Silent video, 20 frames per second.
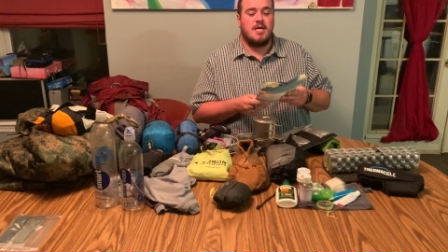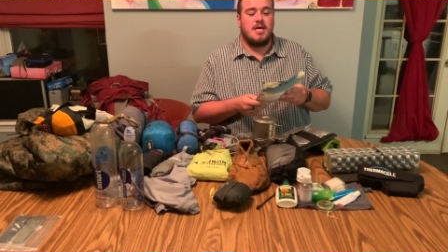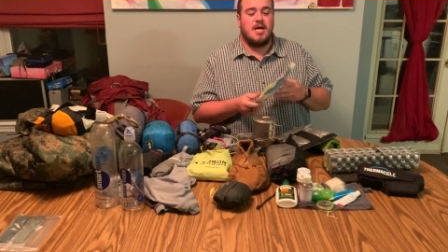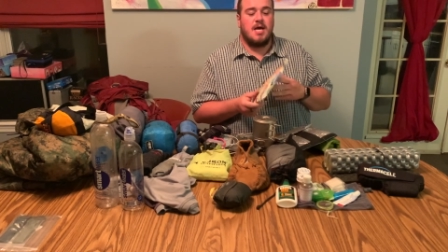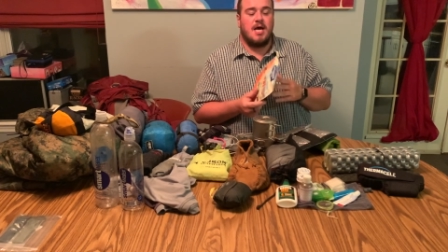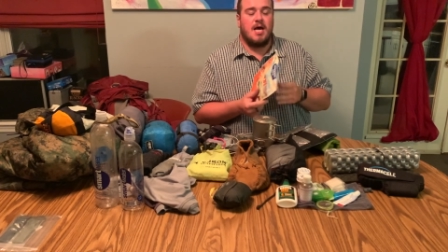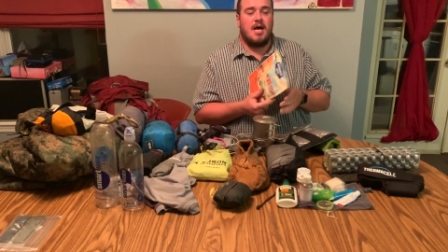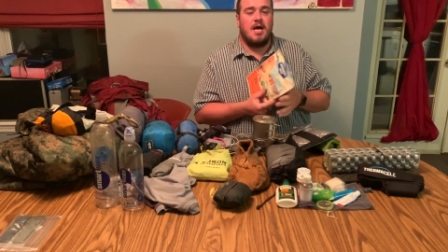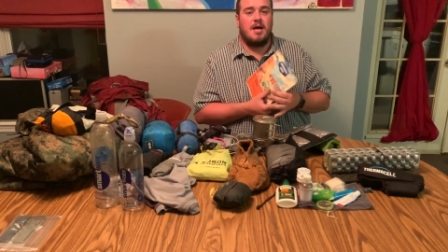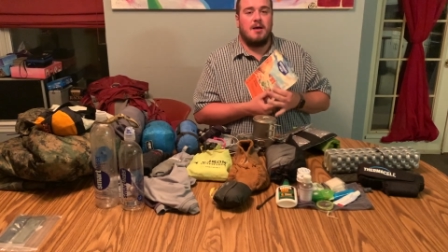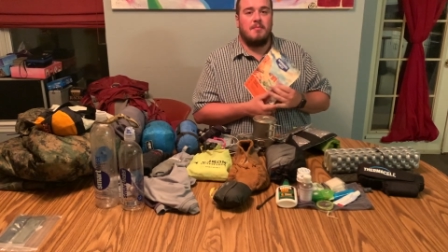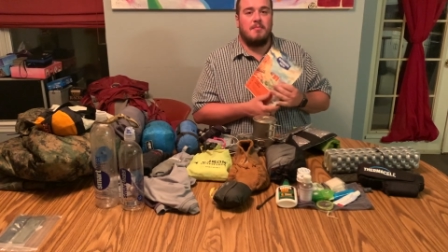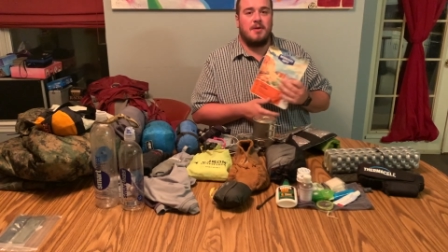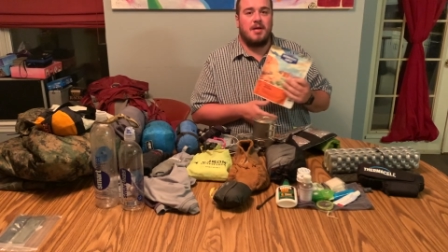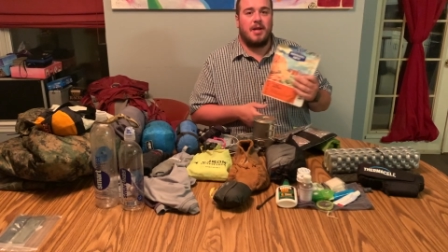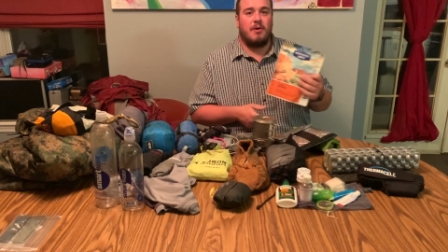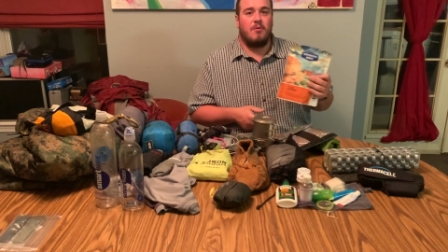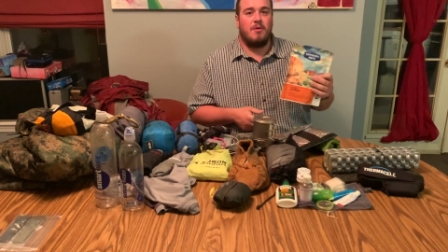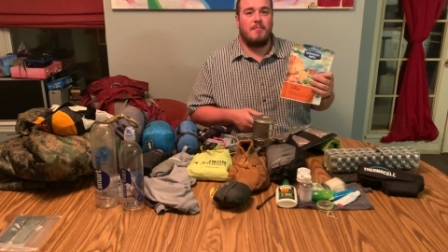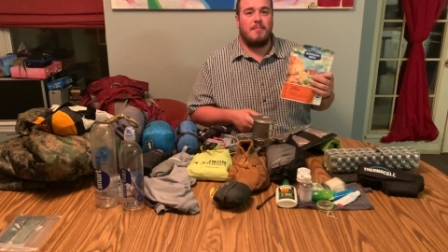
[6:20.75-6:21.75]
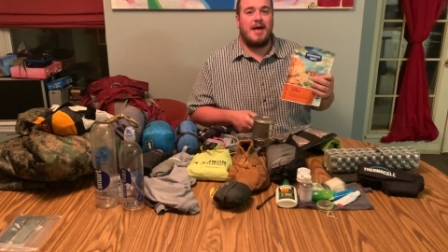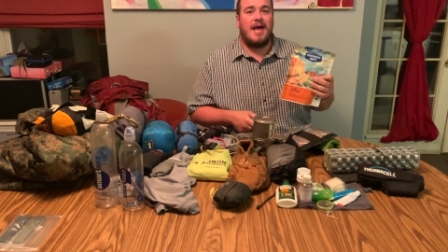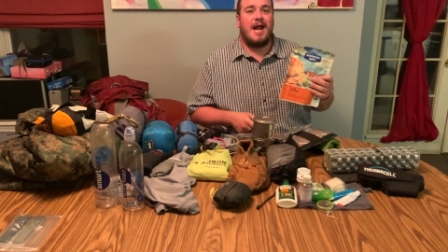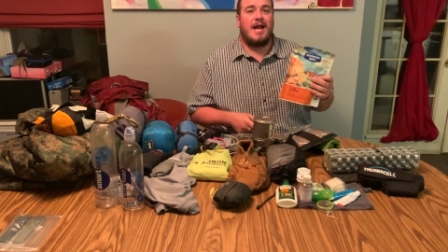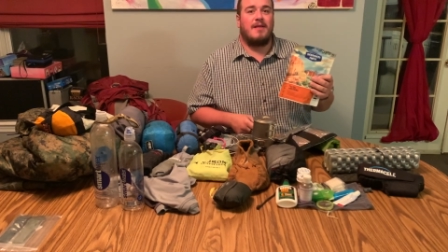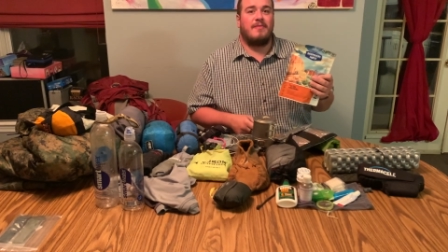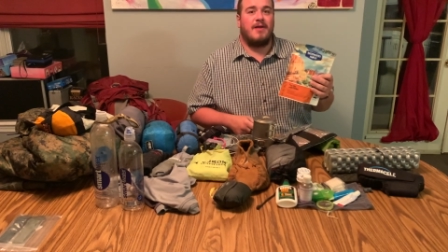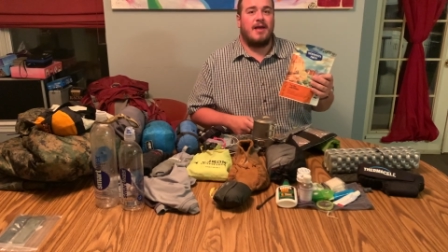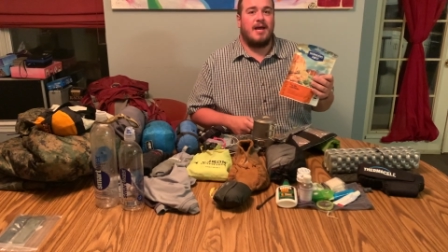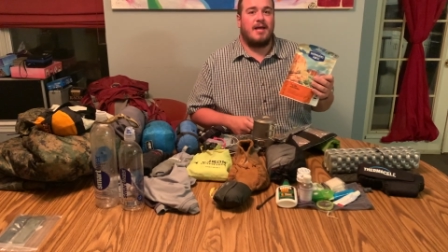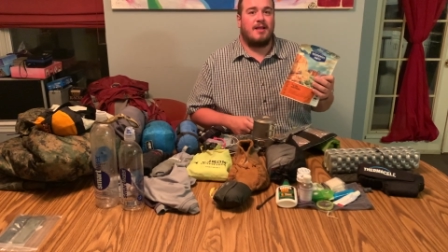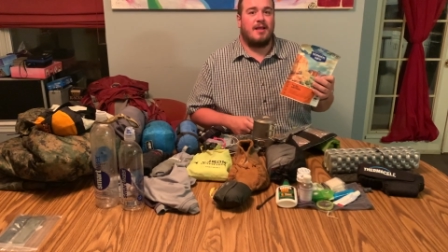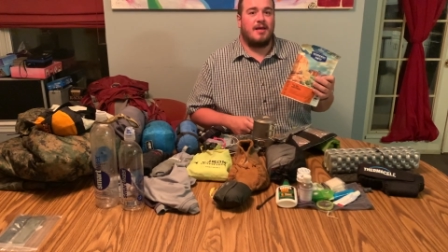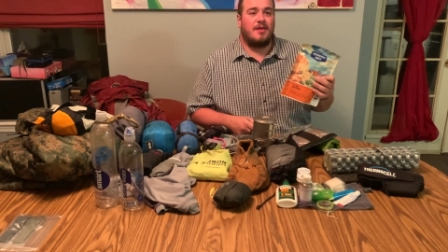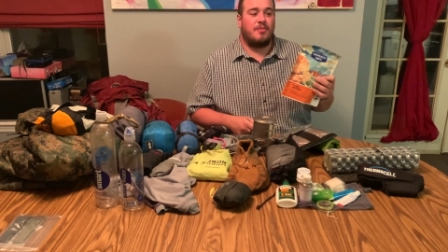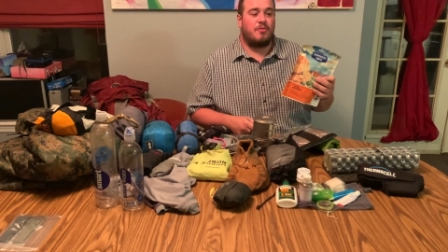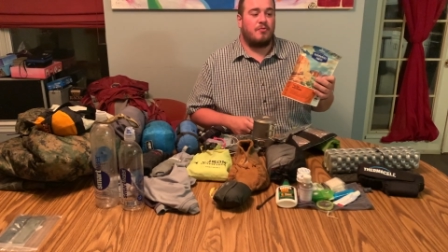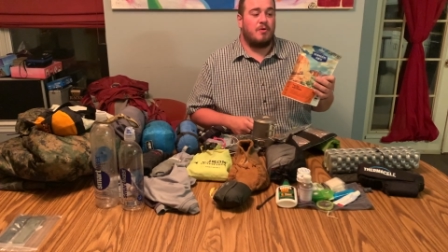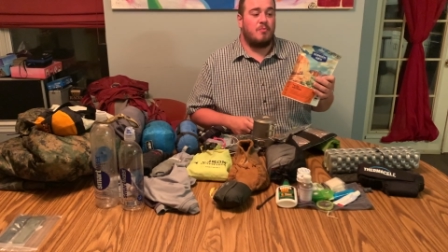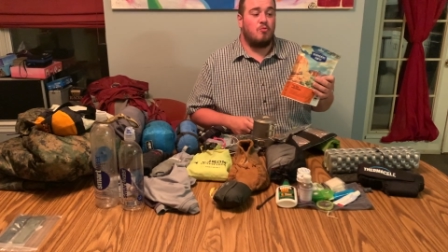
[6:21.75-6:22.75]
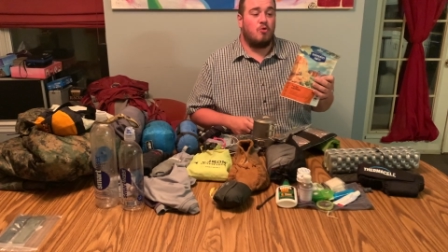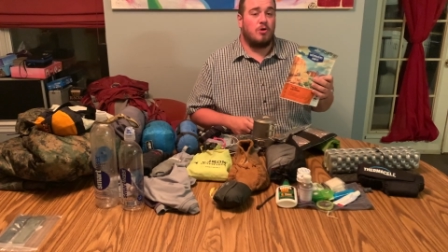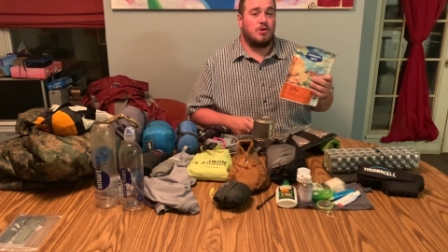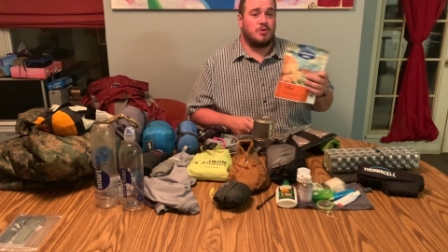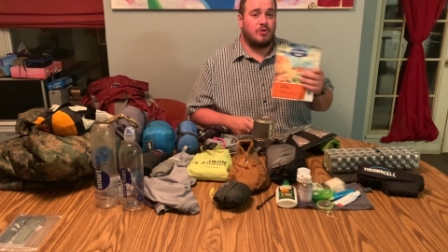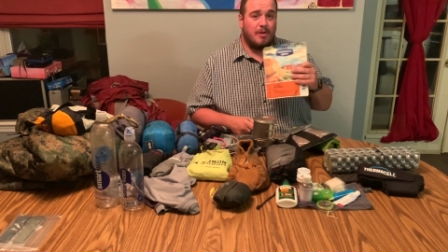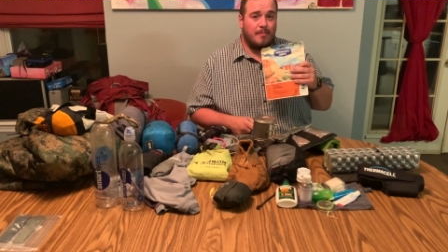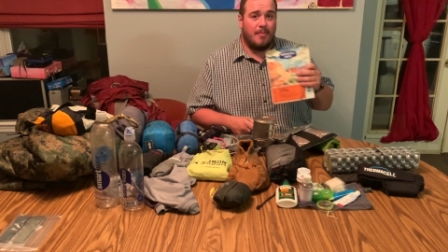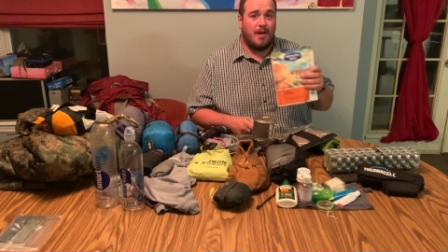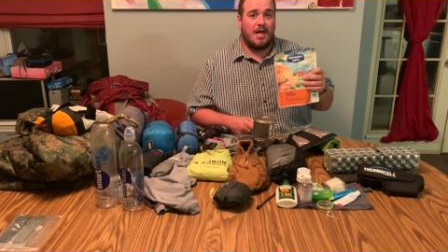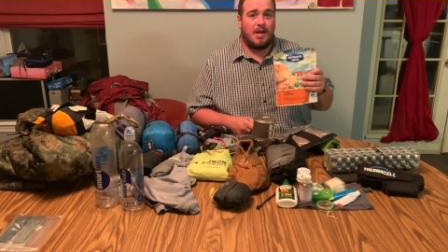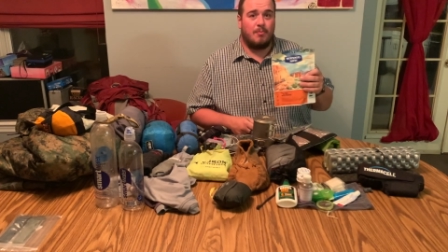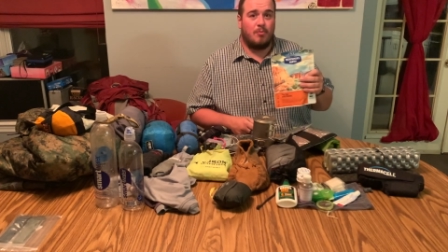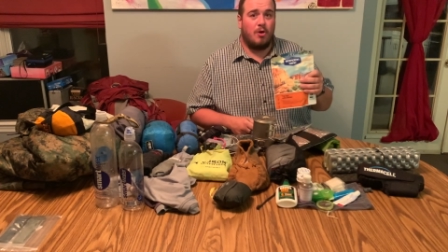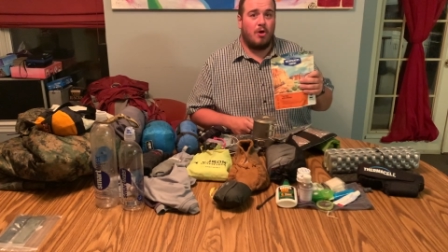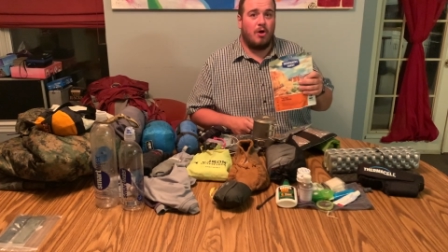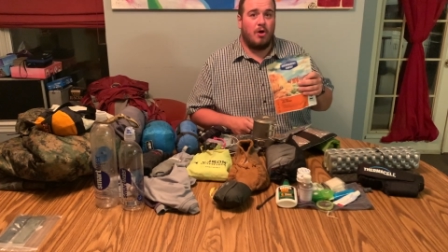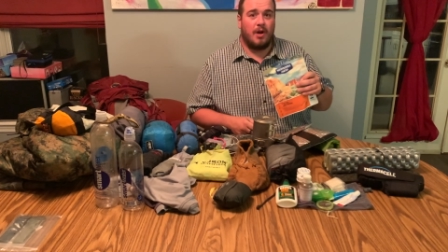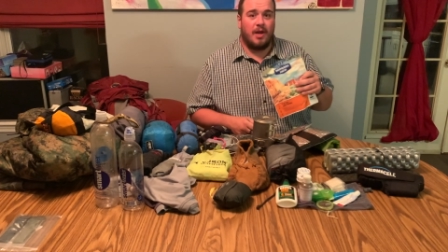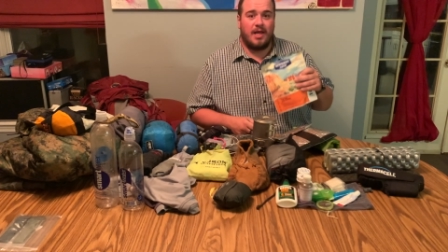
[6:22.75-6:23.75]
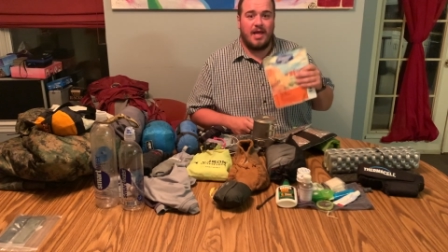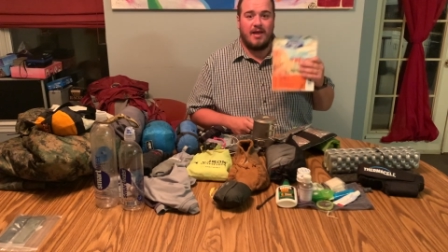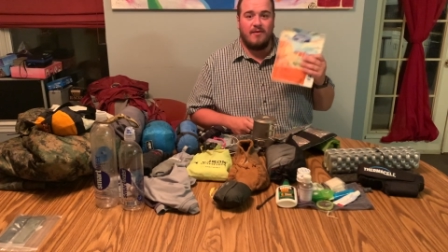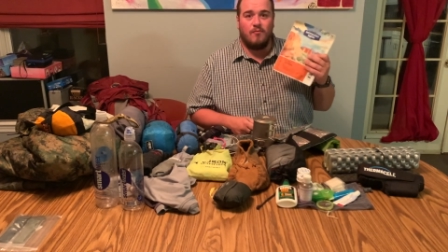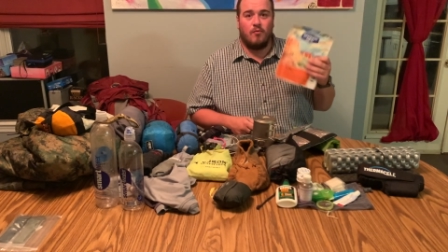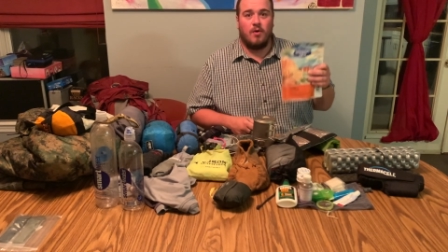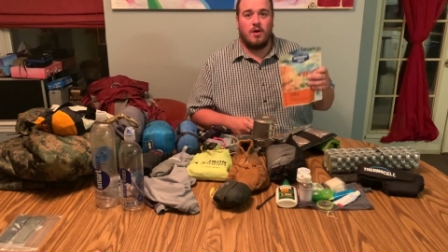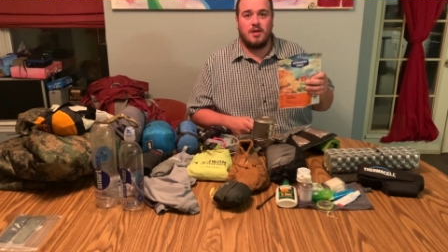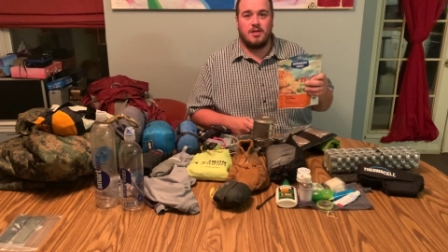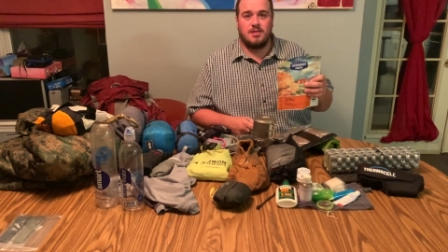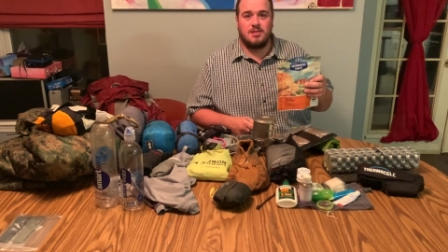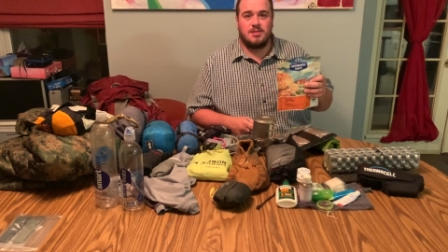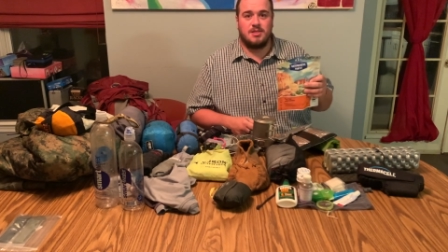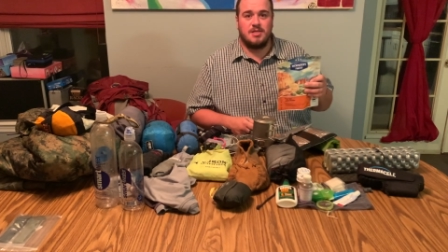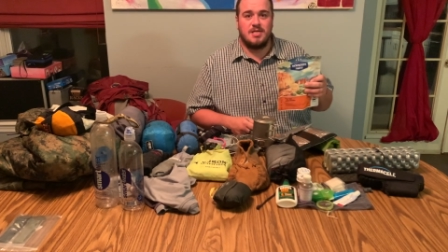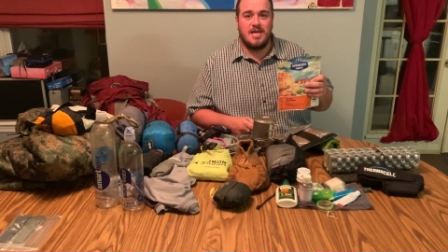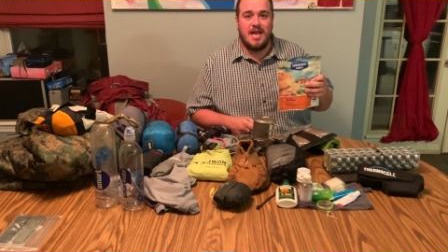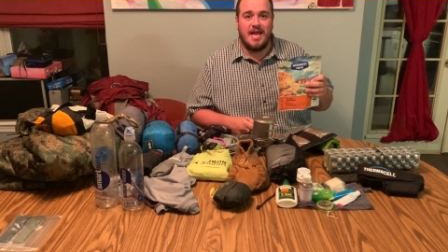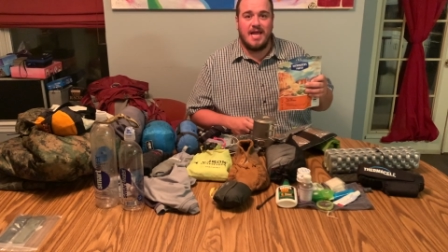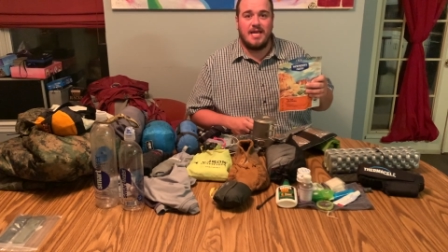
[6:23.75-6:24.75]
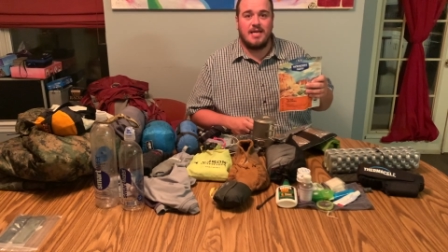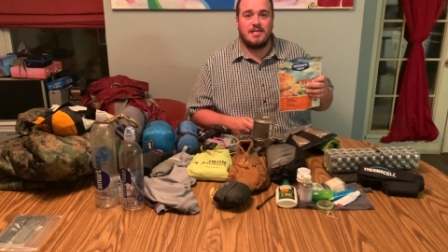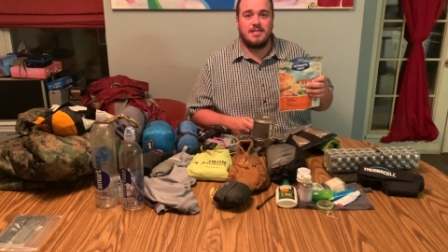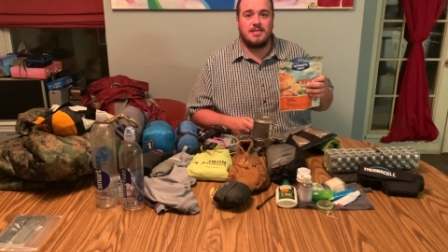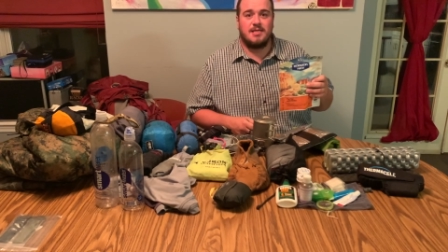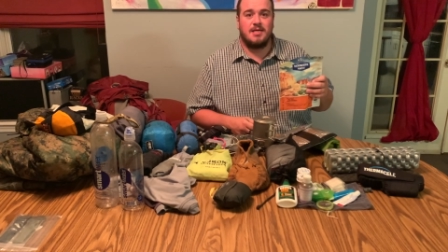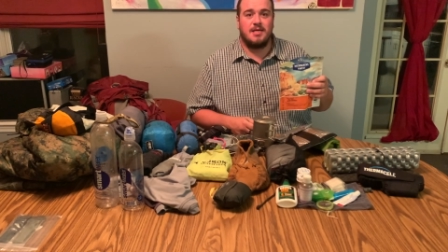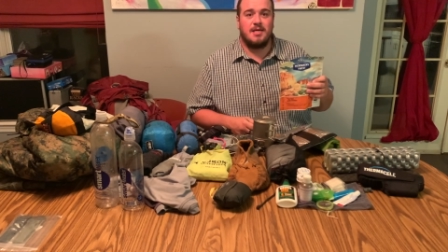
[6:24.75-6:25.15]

And I went back and they had like 3 more, so I bought them all and I gave one to Nate